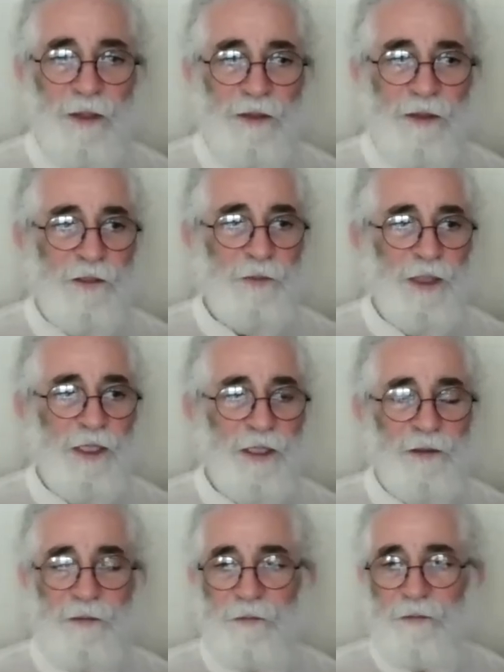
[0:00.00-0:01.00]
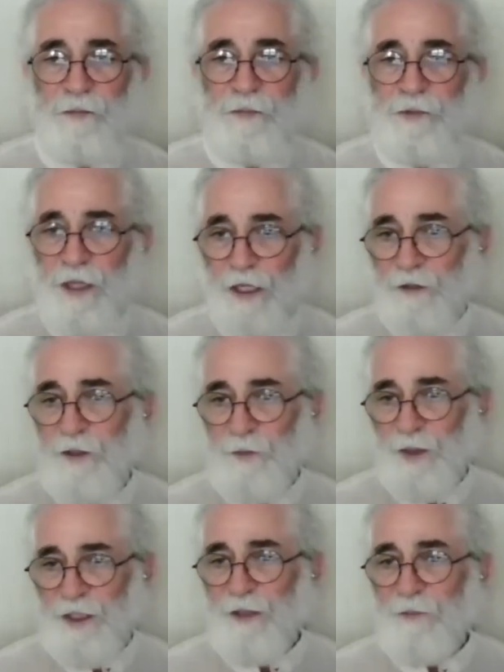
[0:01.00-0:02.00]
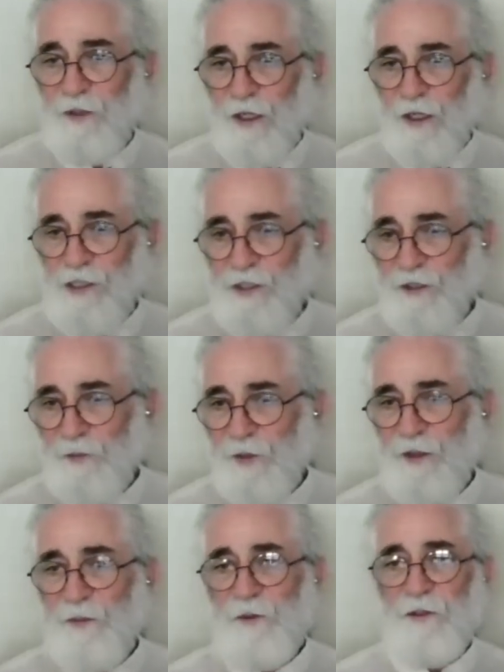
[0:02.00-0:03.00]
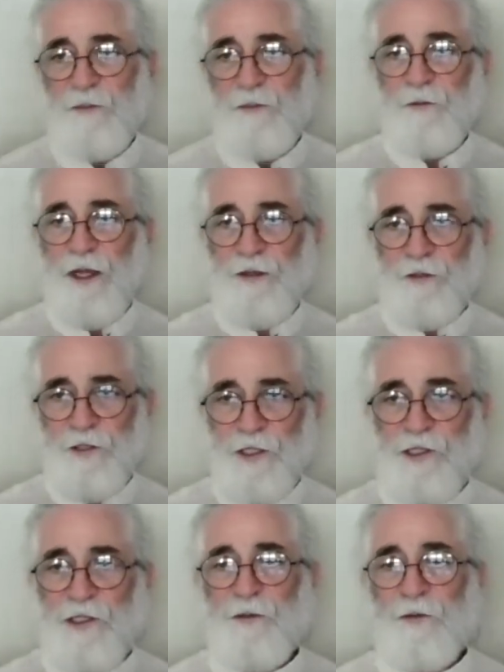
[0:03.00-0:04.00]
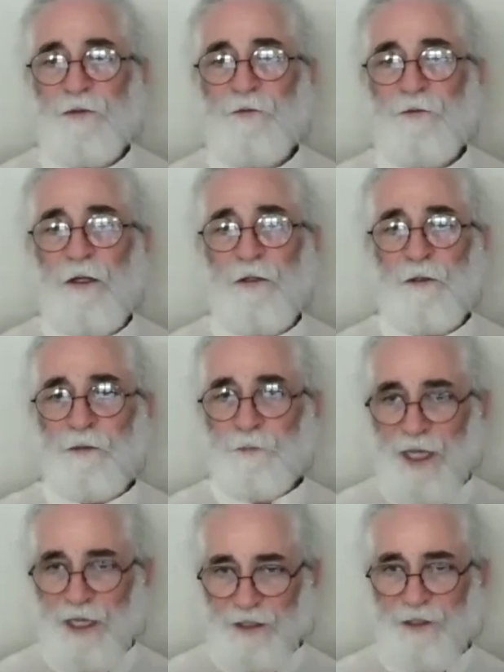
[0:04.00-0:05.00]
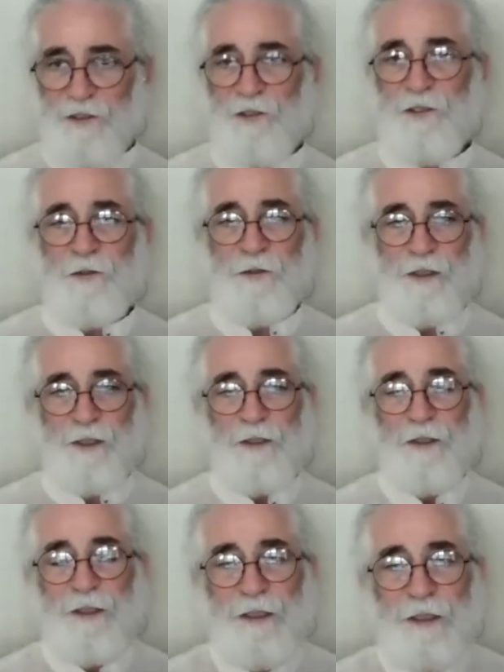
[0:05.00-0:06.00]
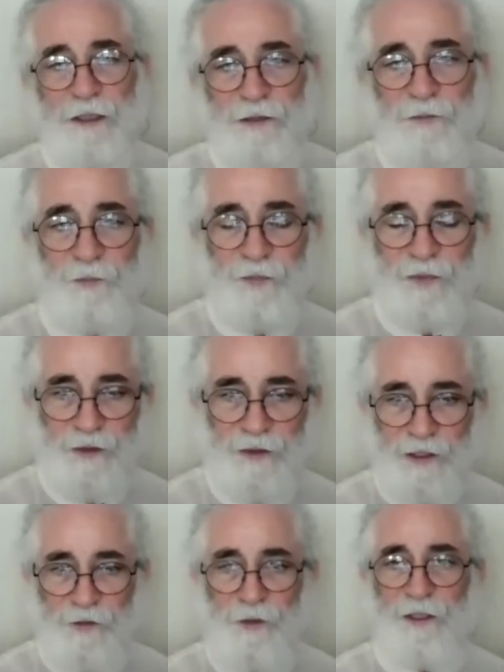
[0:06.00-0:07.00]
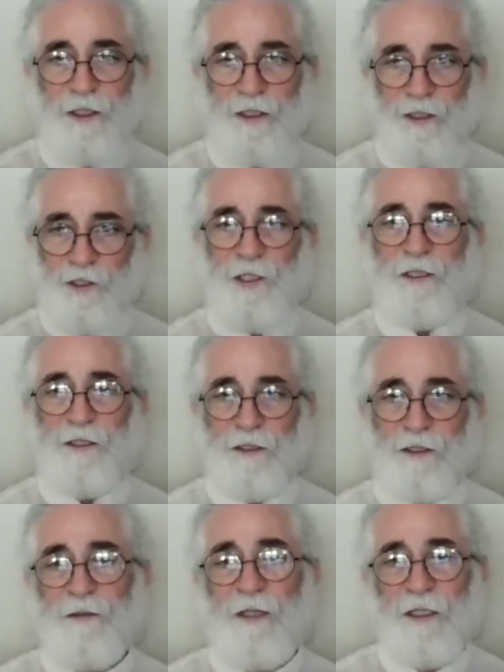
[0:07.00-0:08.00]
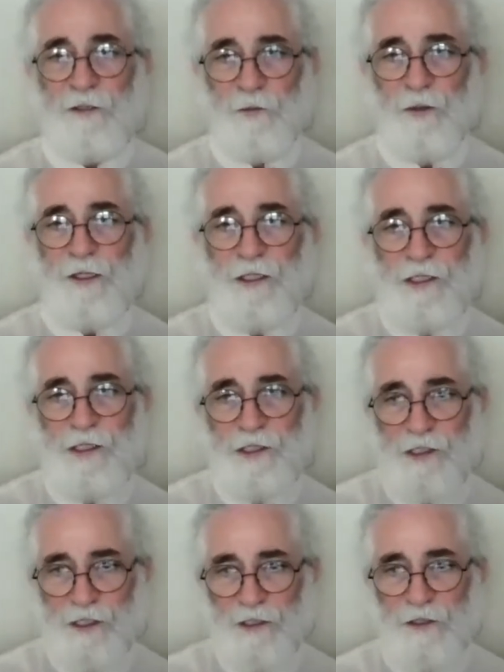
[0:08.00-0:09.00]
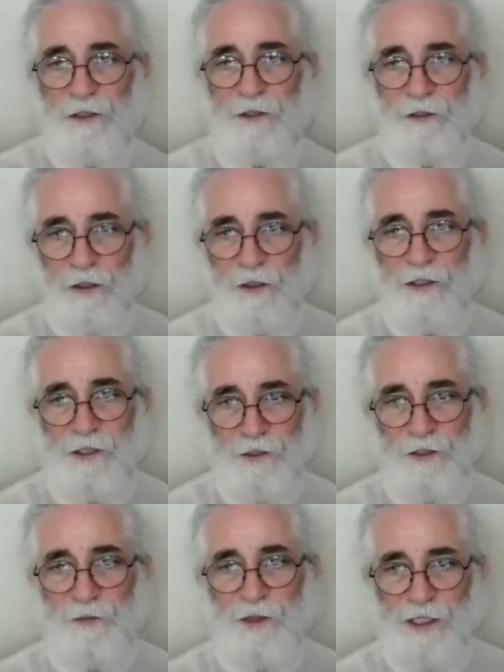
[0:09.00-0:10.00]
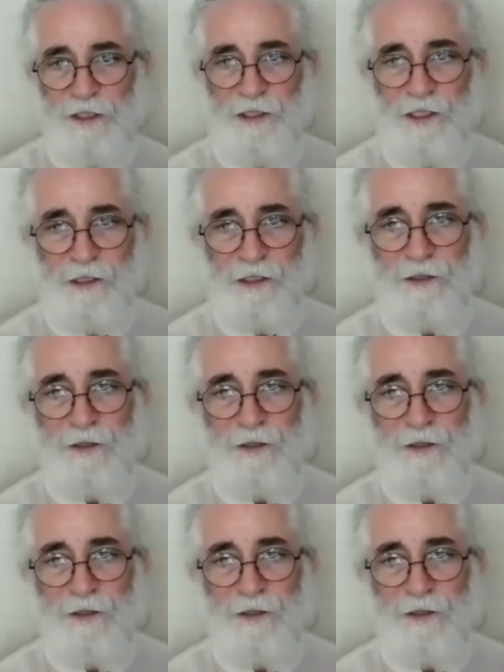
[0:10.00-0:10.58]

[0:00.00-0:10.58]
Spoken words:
to become not to become lost in them anymore, but rather just to fall back into this recognition that awareness is here under all circumstances,